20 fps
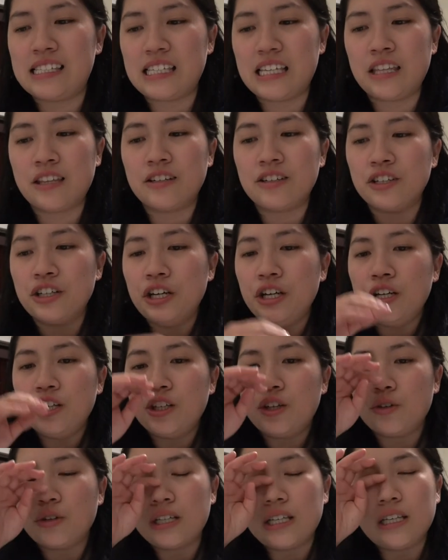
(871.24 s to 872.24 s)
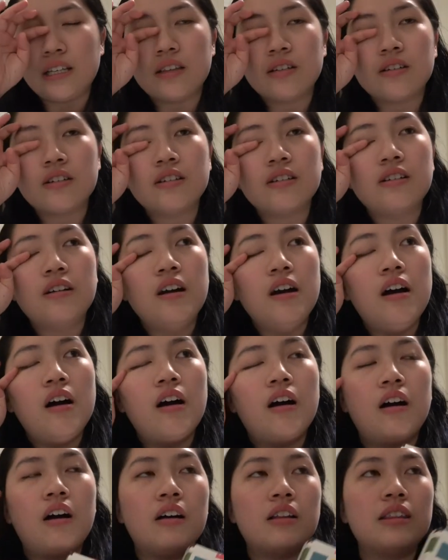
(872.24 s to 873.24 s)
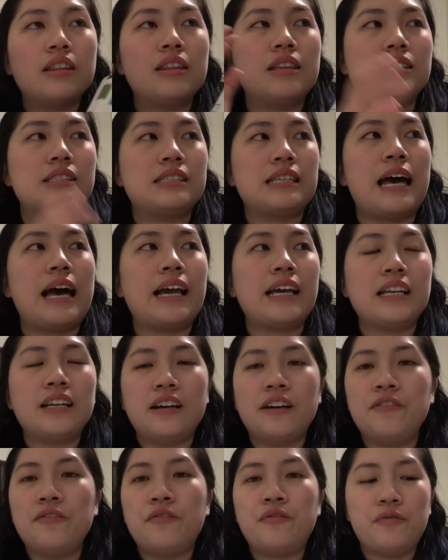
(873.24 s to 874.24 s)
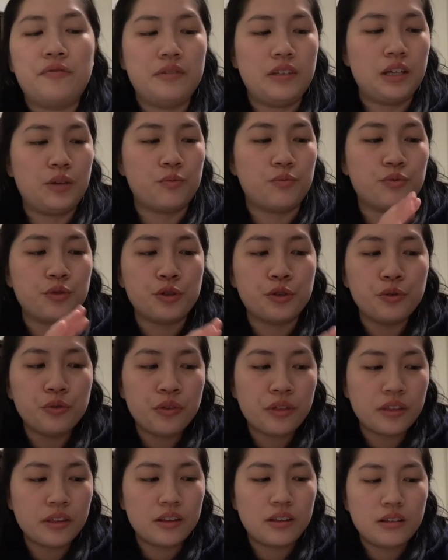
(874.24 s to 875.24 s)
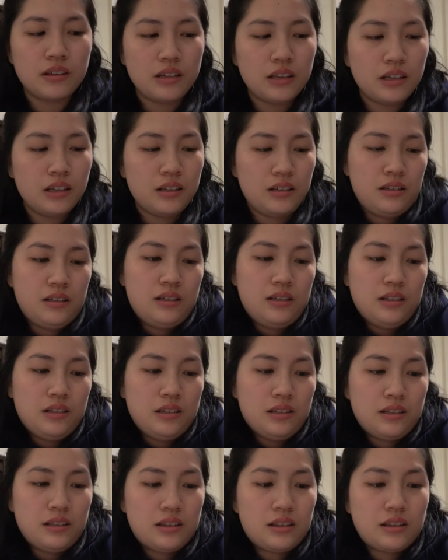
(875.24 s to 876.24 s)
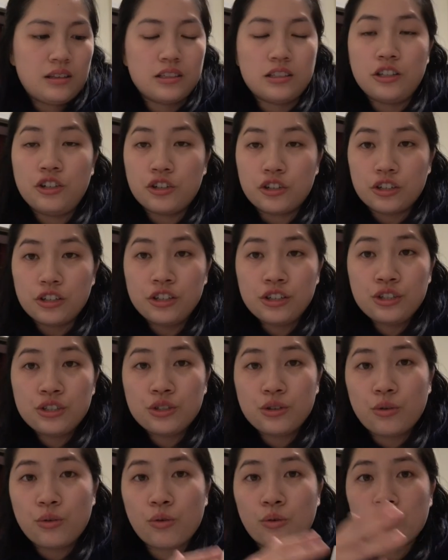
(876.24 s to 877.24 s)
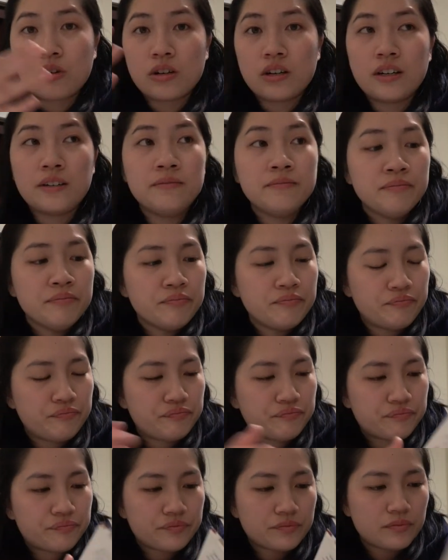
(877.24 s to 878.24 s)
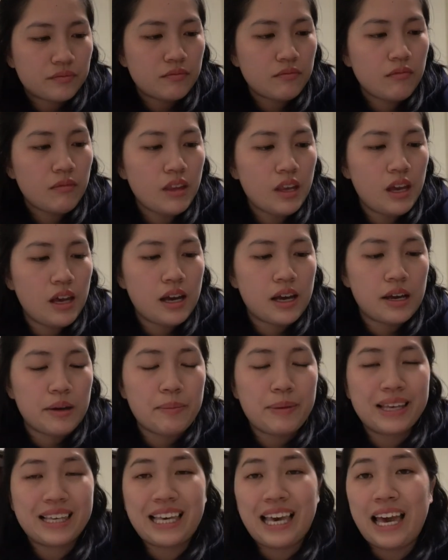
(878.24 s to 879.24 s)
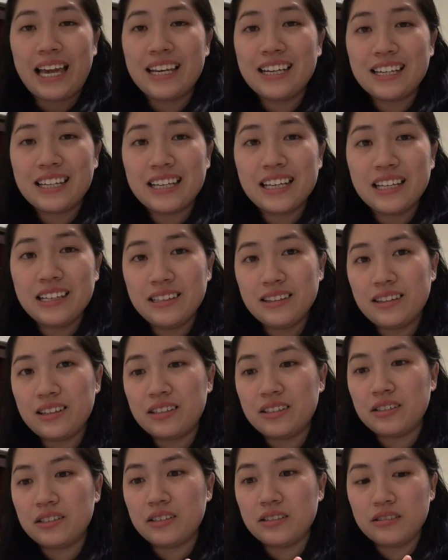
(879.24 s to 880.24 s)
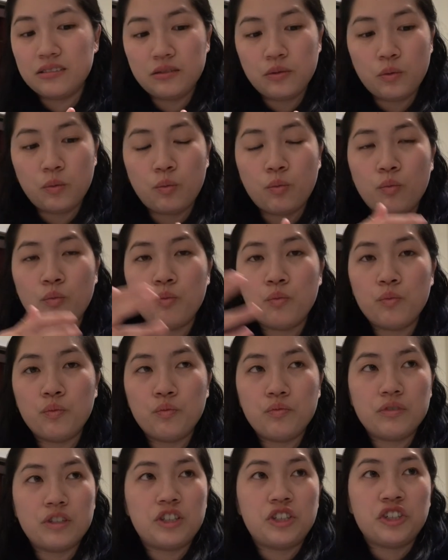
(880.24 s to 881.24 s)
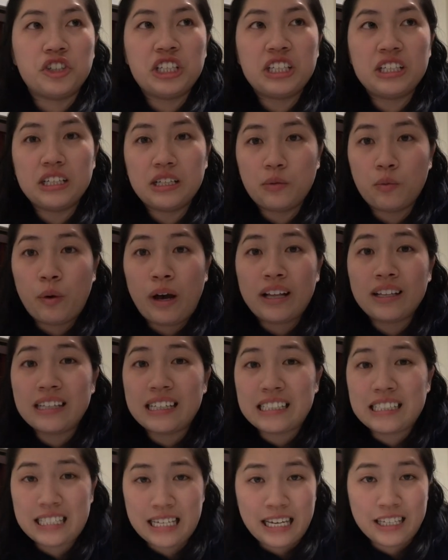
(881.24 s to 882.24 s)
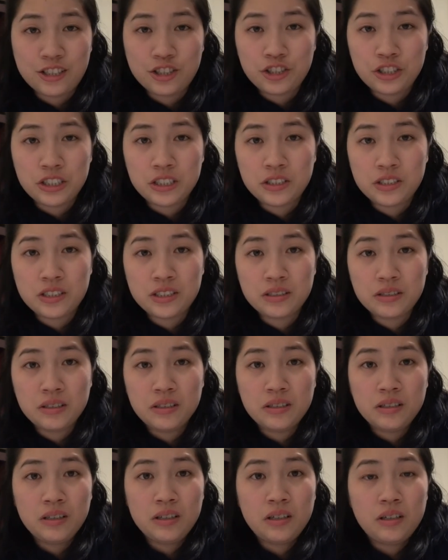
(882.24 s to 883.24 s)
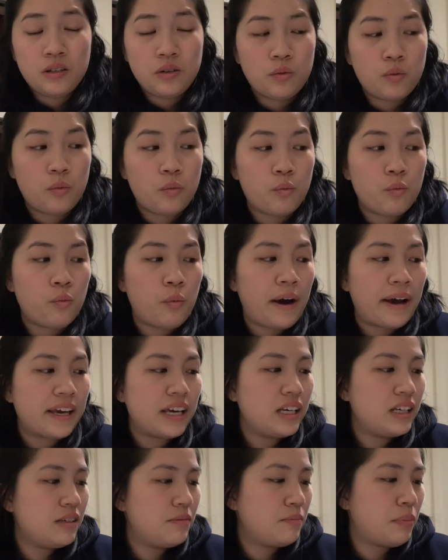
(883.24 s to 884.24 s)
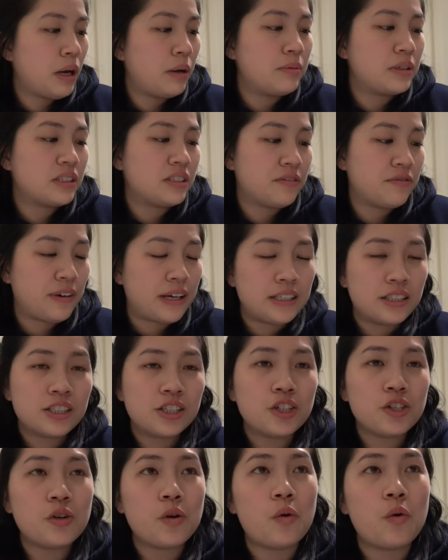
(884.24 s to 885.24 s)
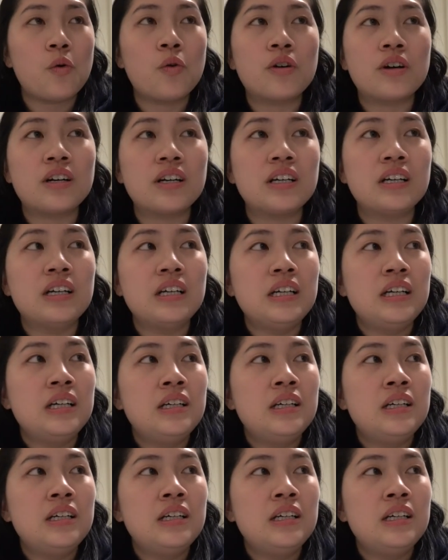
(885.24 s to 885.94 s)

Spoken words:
You're either on the side of Ruth, the nurse, or Kennedy, the good, well-intentioned white public defender, or